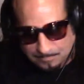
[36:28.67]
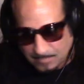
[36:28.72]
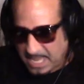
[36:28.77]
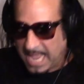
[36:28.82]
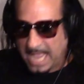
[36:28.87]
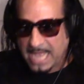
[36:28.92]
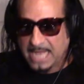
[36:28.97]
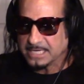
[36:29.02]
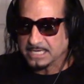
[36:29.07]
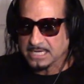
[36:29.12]

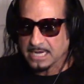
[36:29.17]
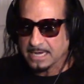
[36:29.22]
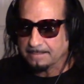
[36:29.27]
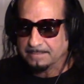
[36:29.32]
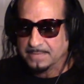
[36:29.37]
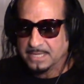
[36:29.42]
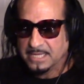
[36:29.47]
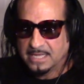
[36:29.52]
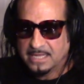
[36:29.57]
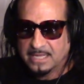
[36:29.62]
And
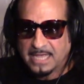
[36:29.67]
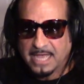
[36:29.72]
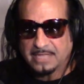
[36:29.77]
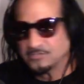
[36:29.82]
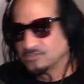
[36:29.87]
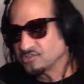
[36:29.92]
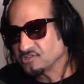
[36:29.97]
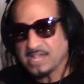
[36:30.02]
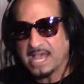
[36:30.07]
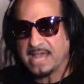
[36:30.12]
um
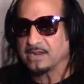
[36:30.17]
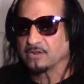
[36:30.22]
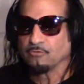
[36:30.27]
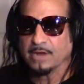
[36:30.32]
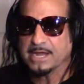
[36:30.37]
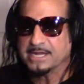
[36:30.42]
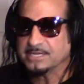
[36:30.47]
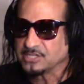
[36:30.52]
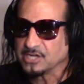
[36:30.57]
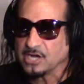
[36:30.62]
and just had a
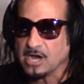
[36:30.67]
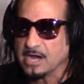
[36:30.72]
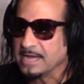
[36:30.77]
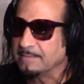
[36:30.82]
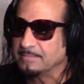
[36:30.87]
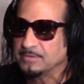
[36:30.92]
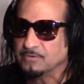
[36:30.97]
great time.